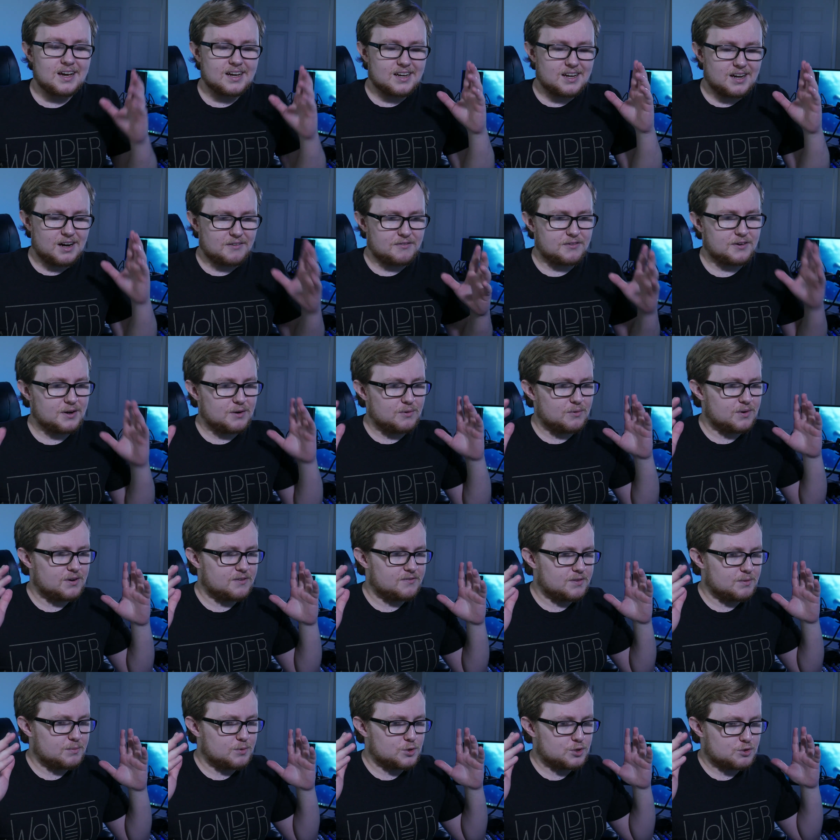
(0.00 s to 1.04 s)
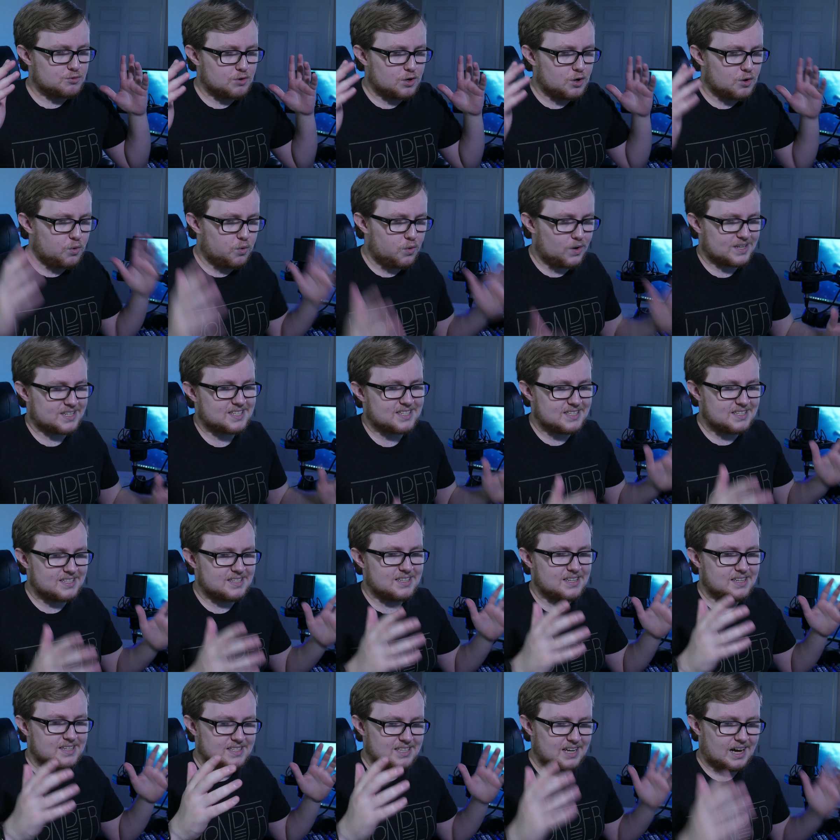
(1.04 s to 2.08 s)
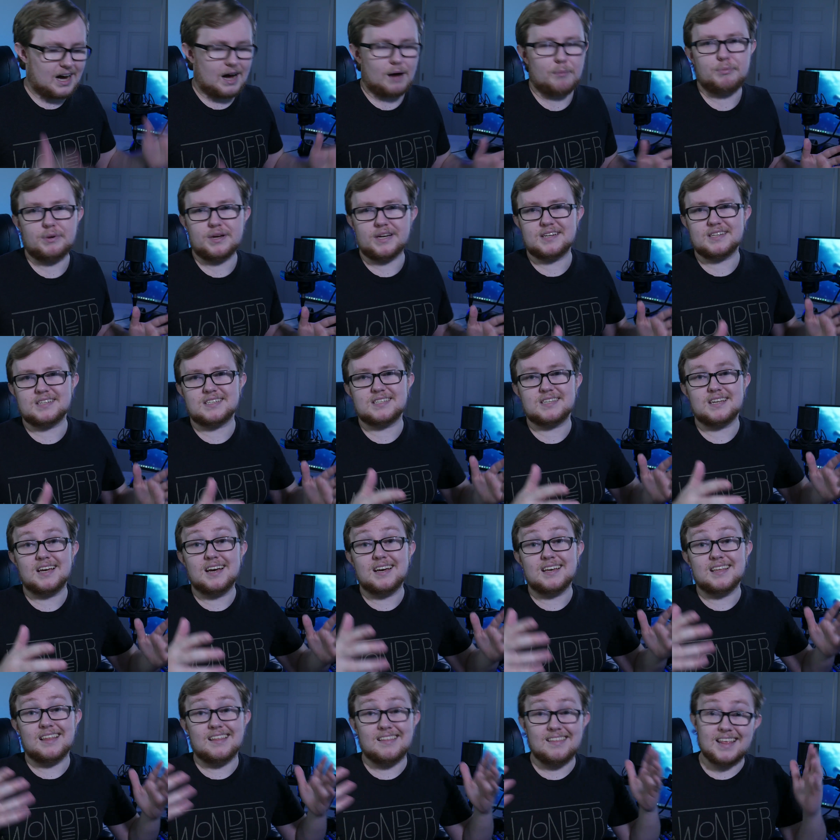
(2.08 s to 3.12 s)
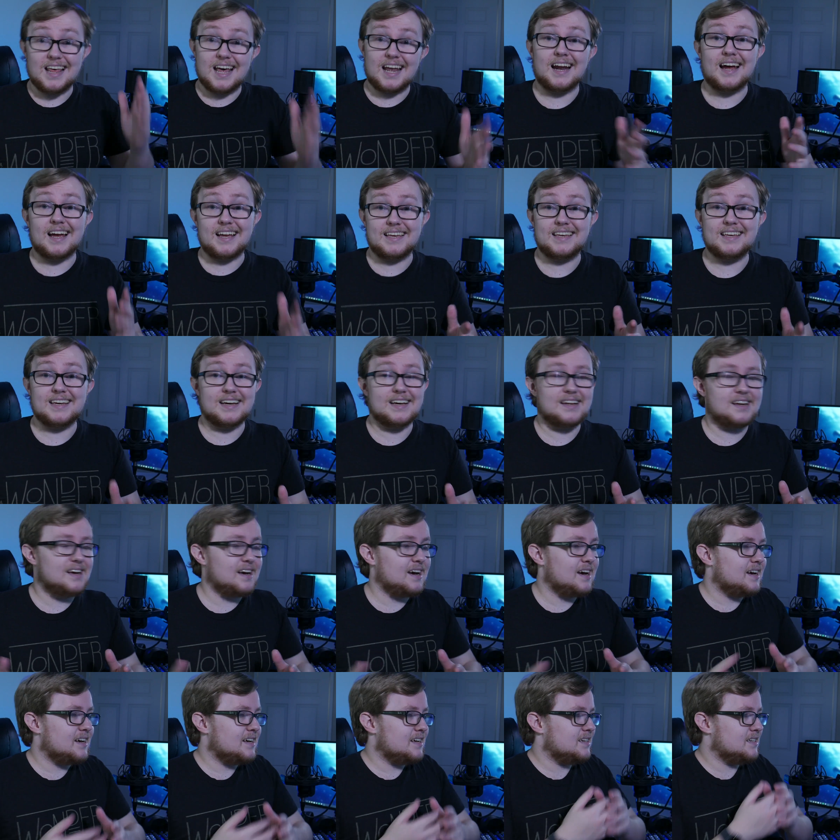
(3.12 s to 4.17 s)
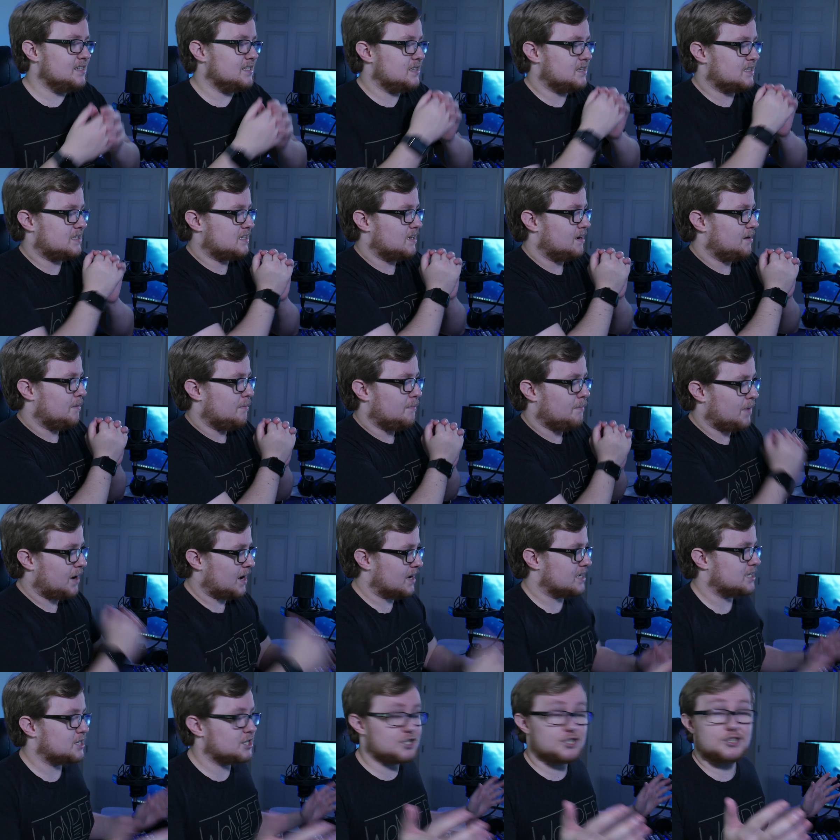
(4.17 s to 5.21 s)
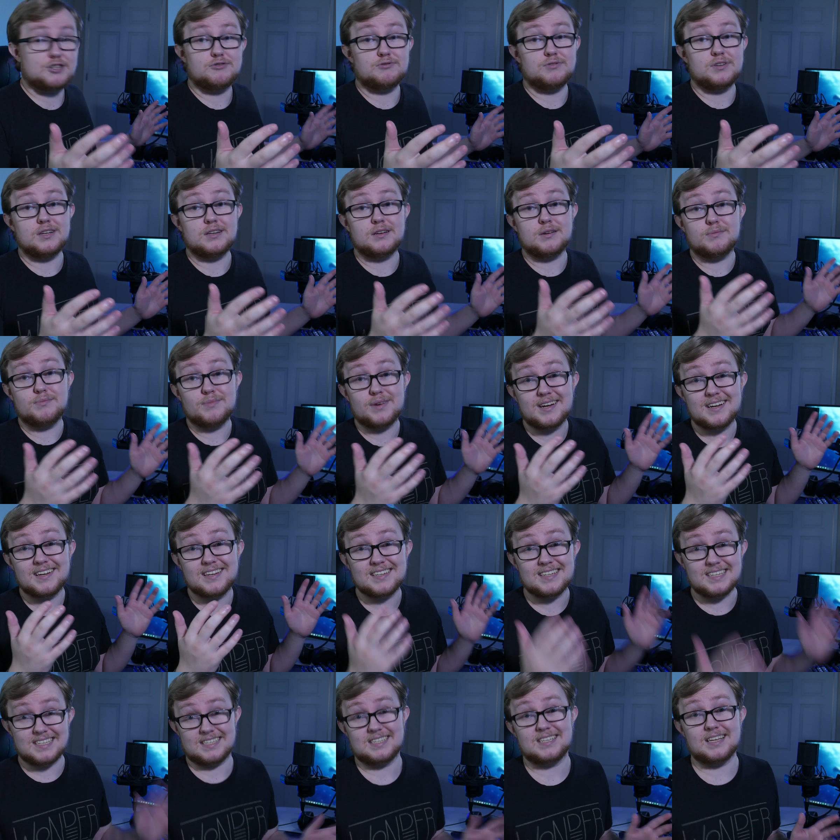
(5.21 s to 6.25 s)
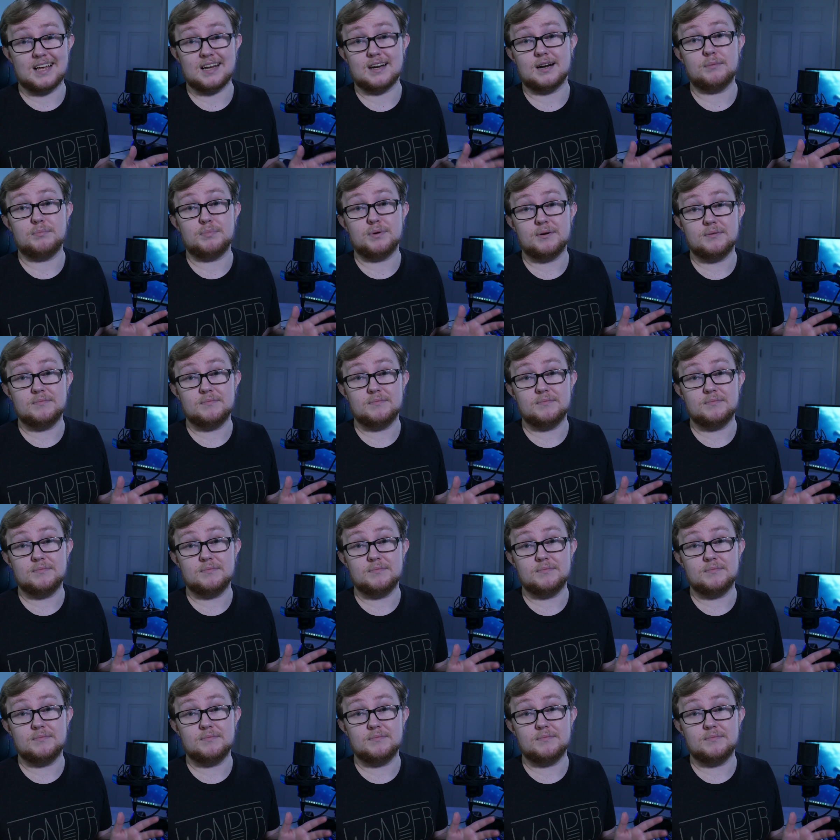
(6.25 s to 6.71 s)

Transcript: covering one of the most requested topics that I get is my stream setup.